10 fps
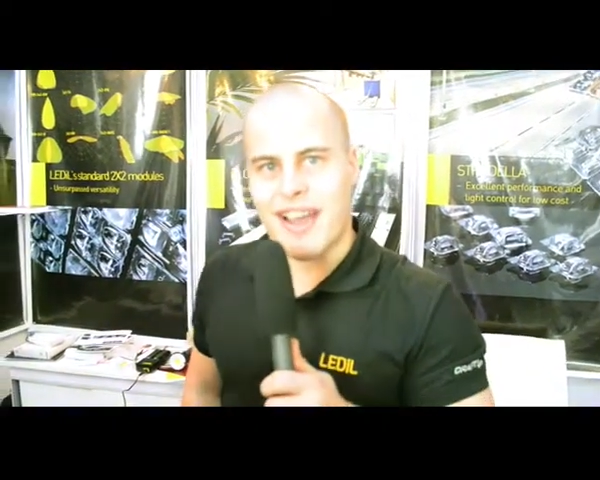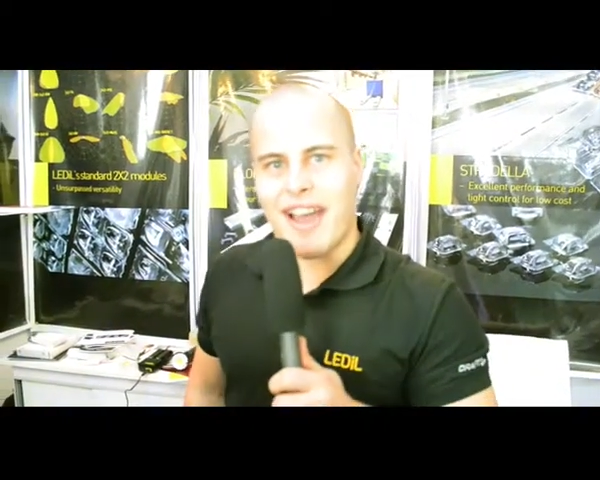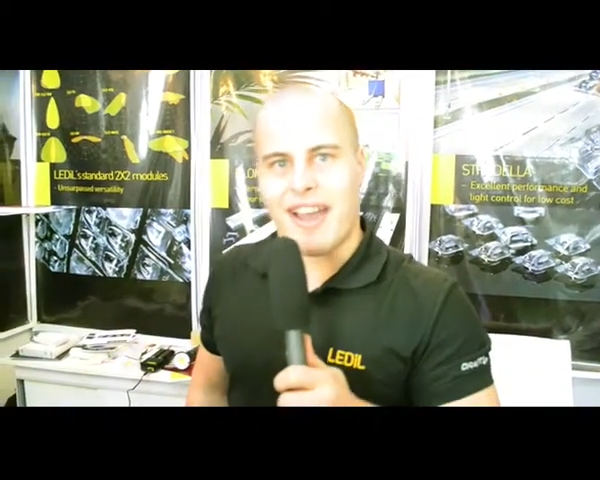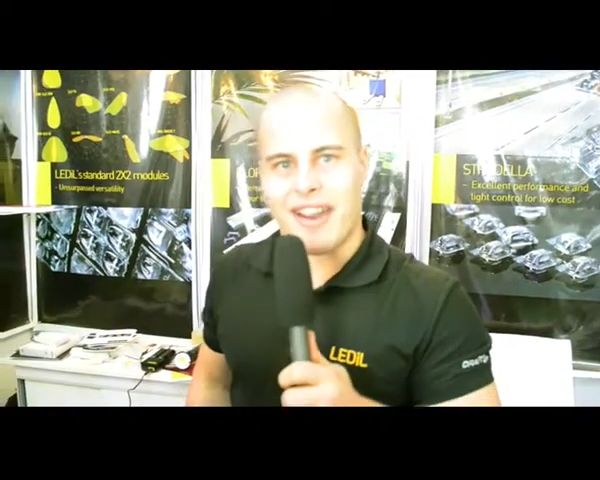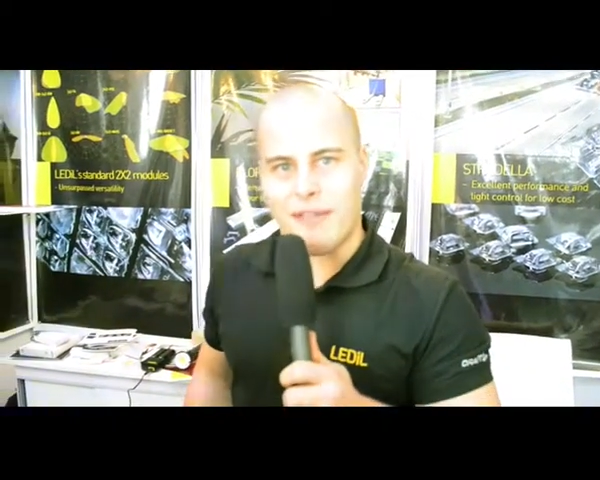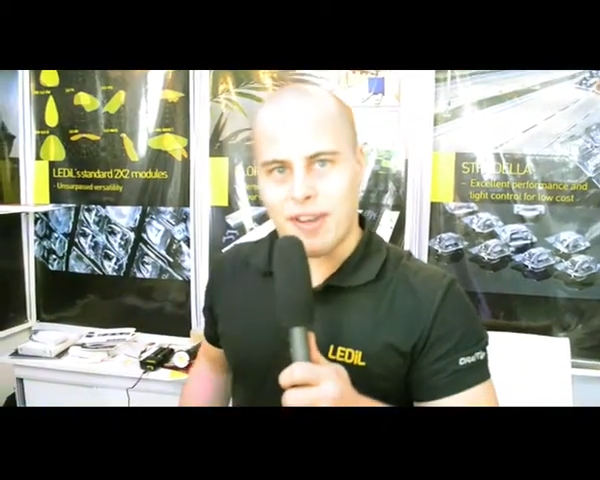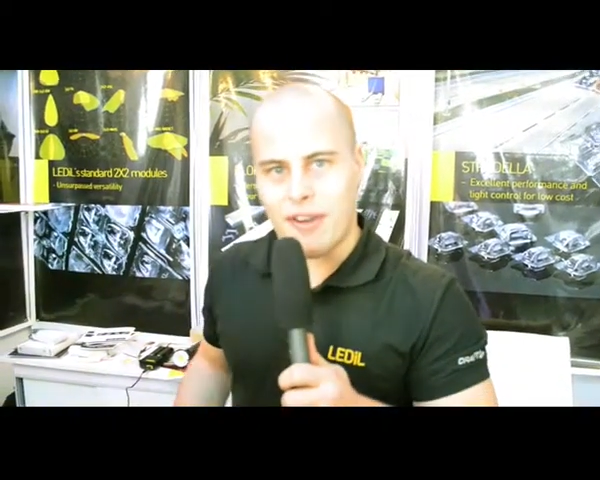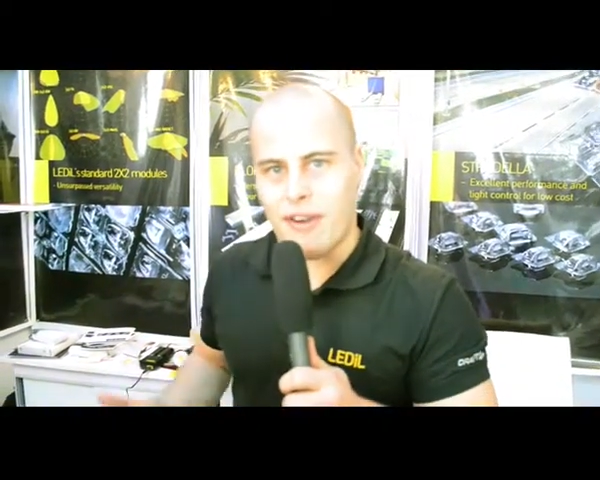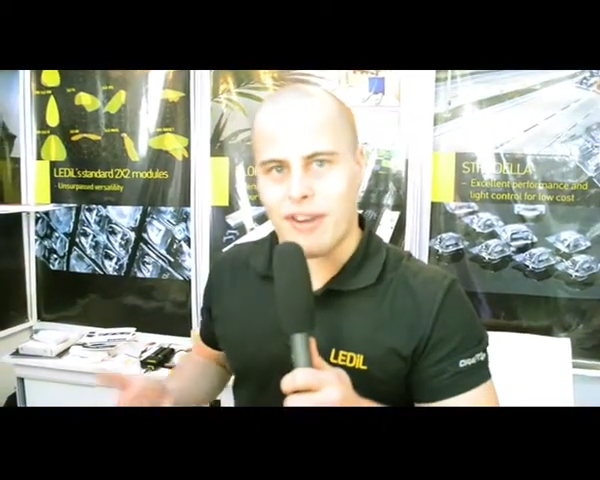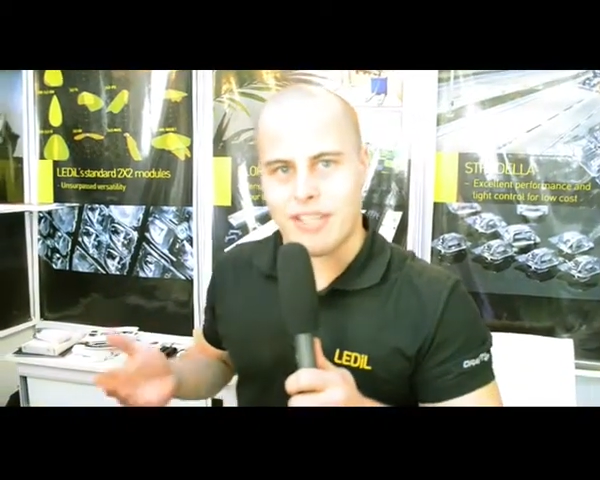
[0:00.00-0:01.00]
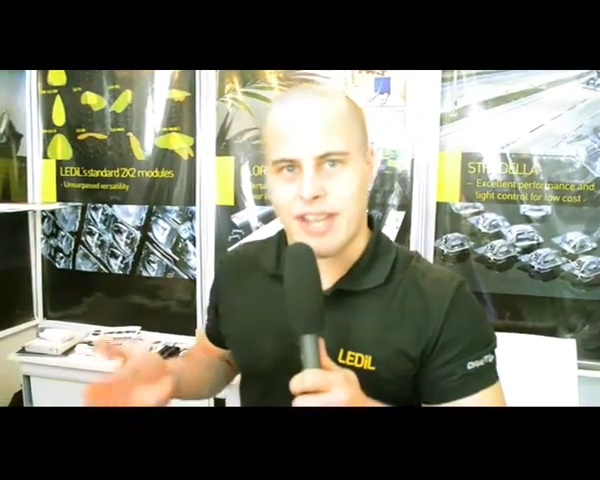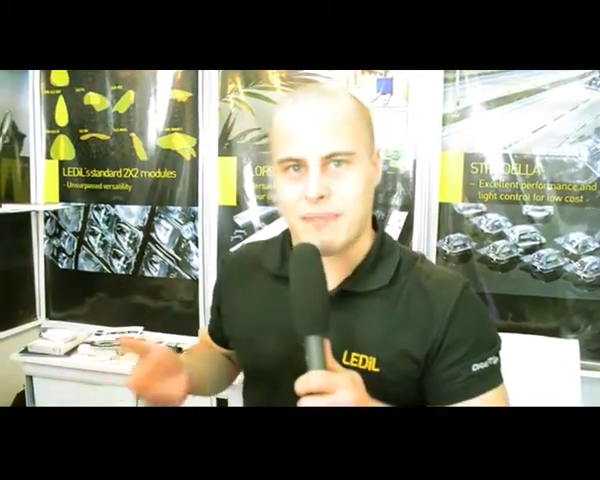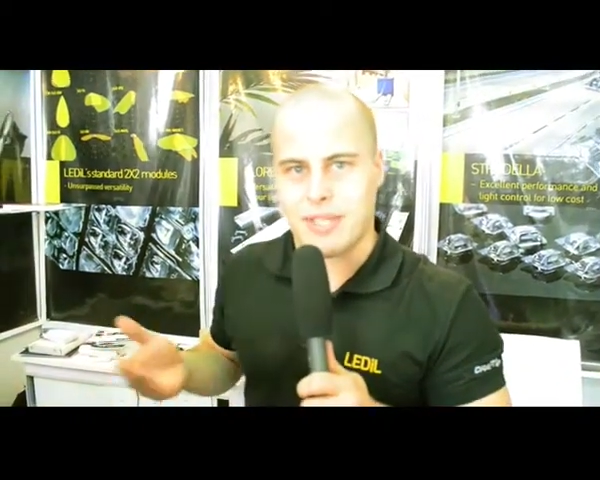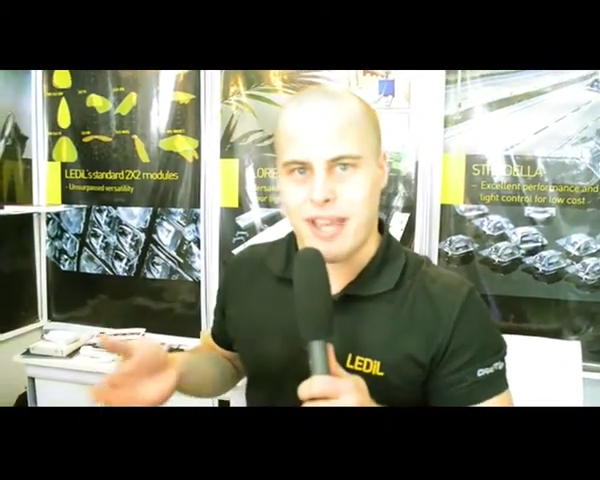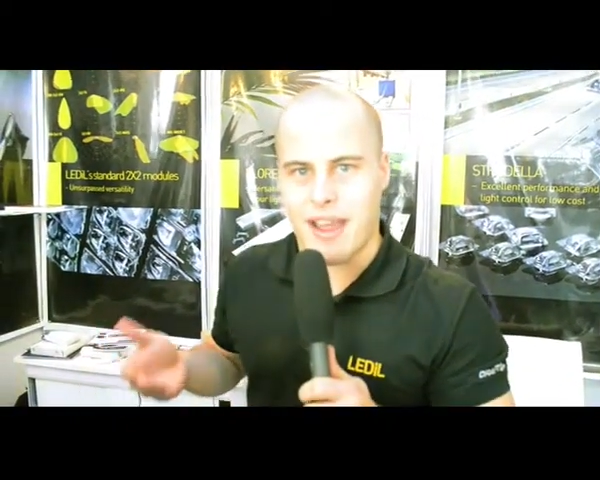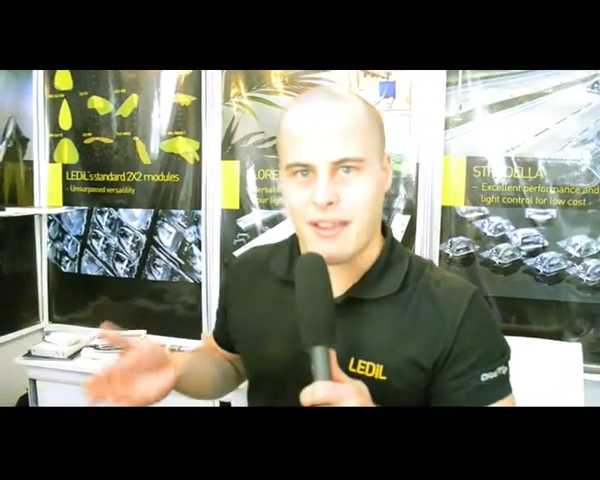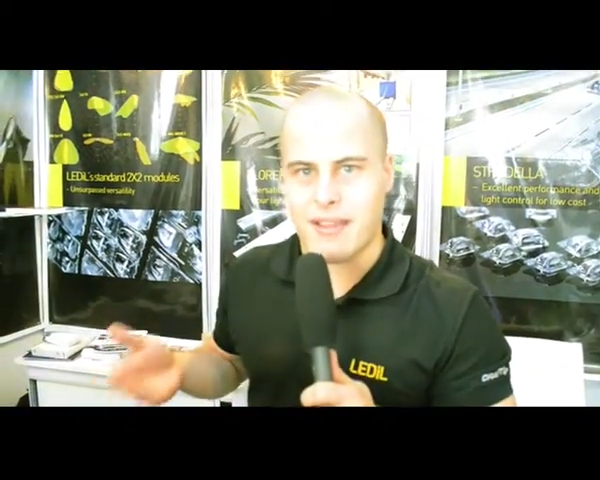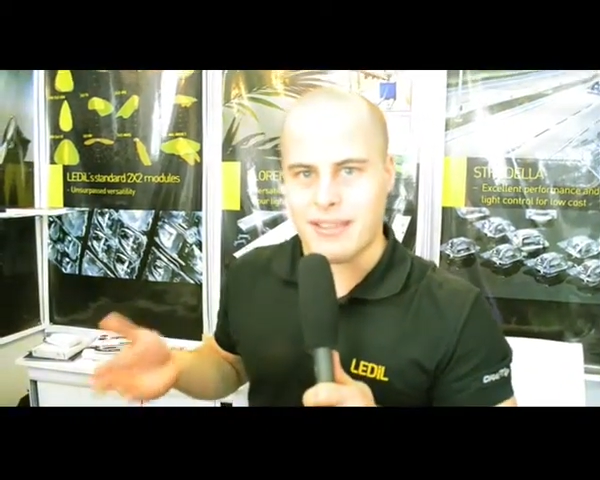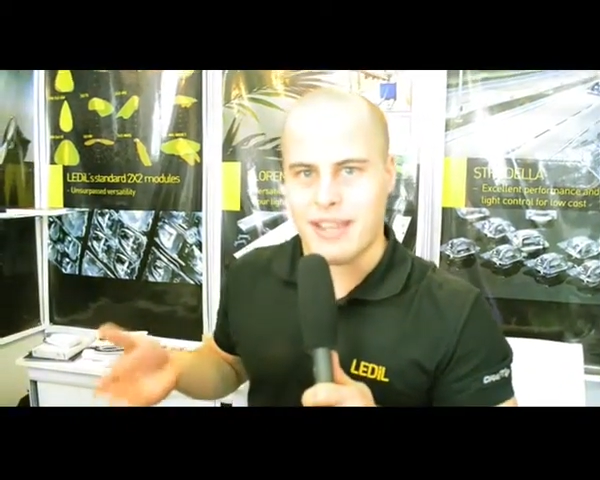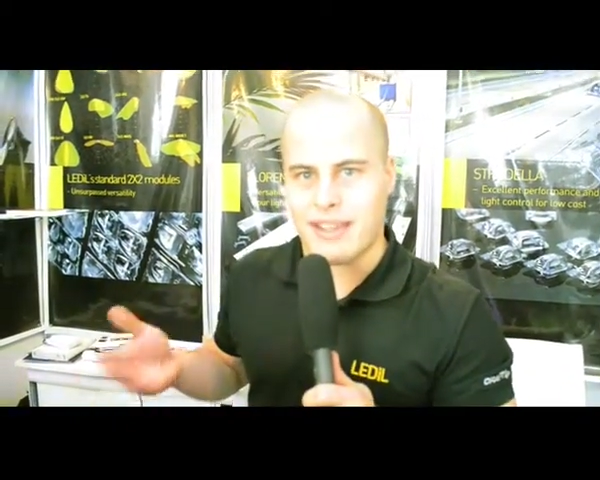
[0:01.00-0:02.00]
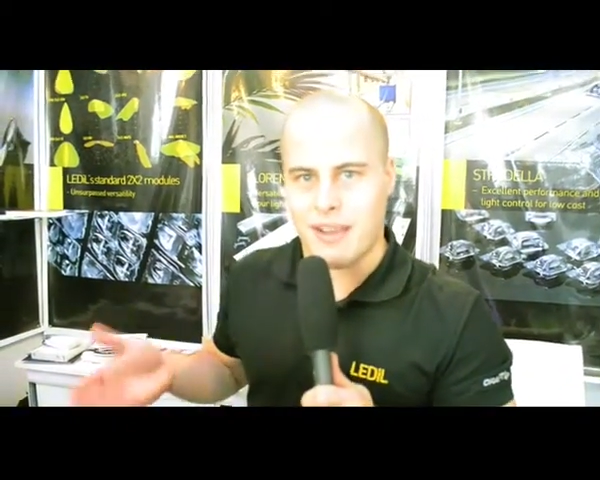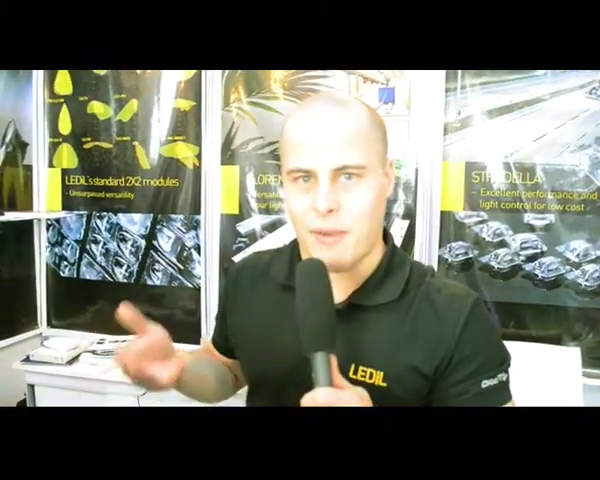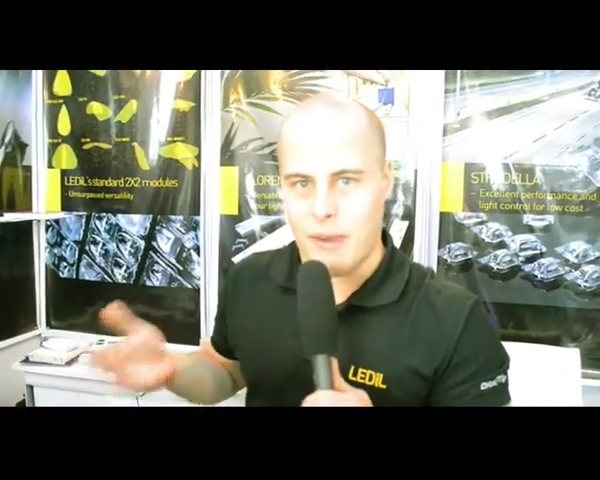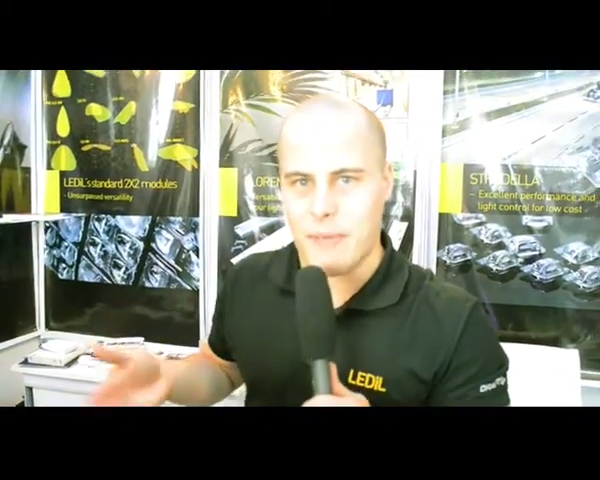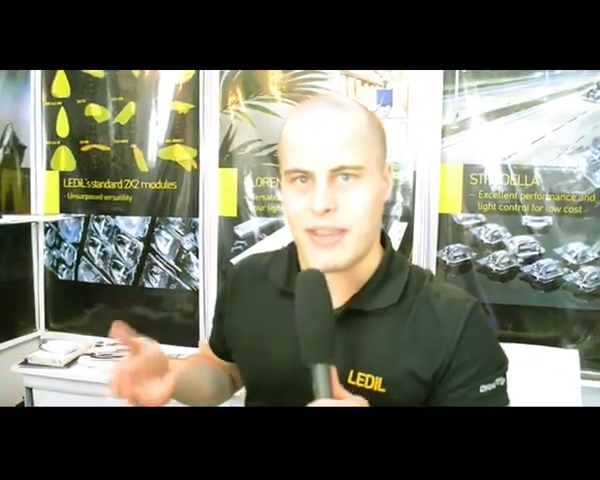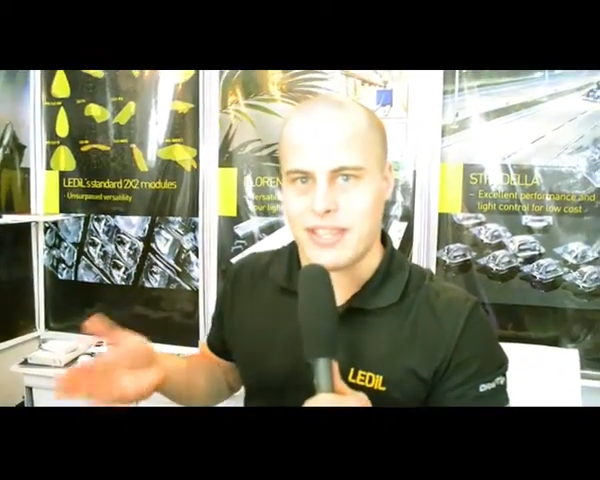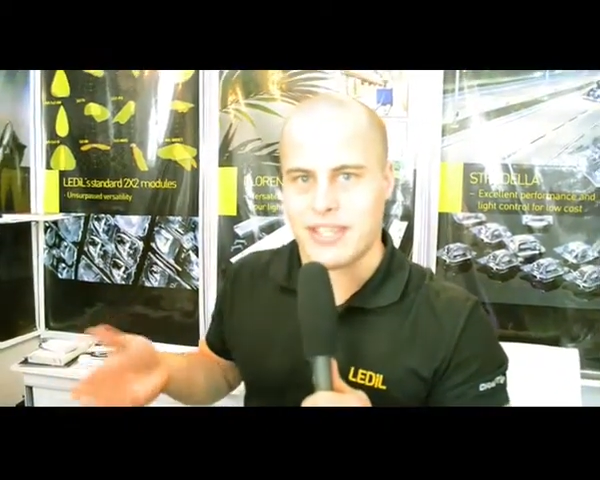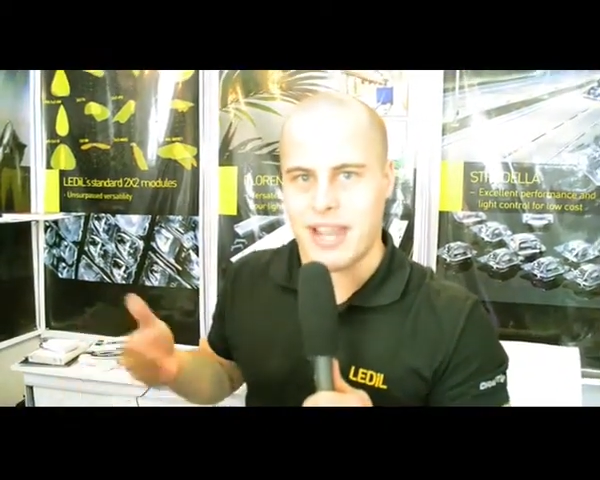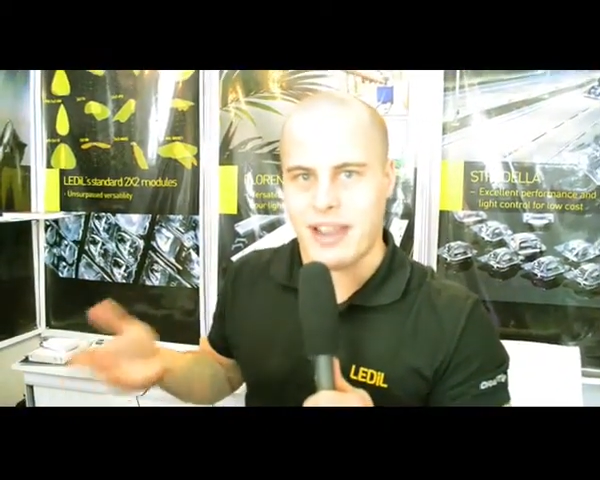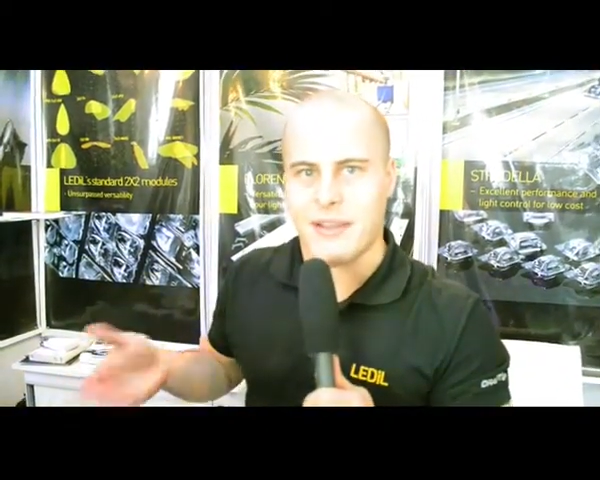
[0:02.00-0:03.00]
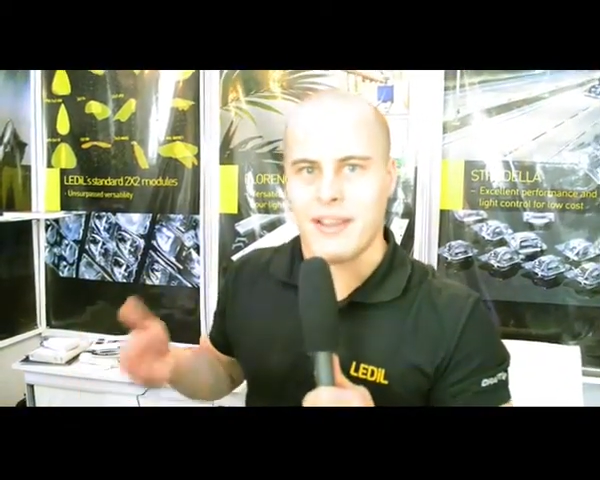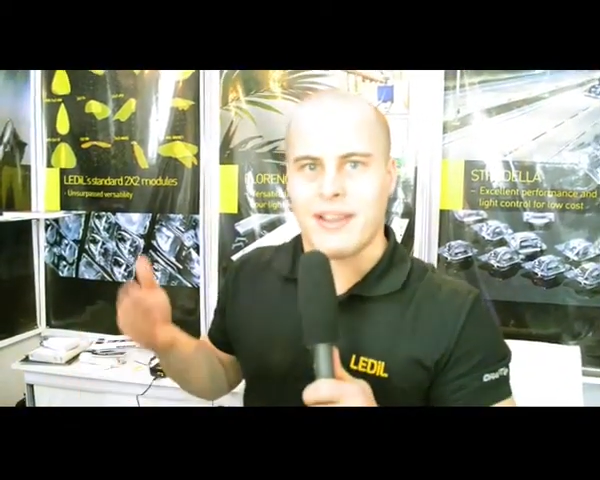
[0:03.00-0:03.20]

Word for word: And every year it seems uh, that the government is uh,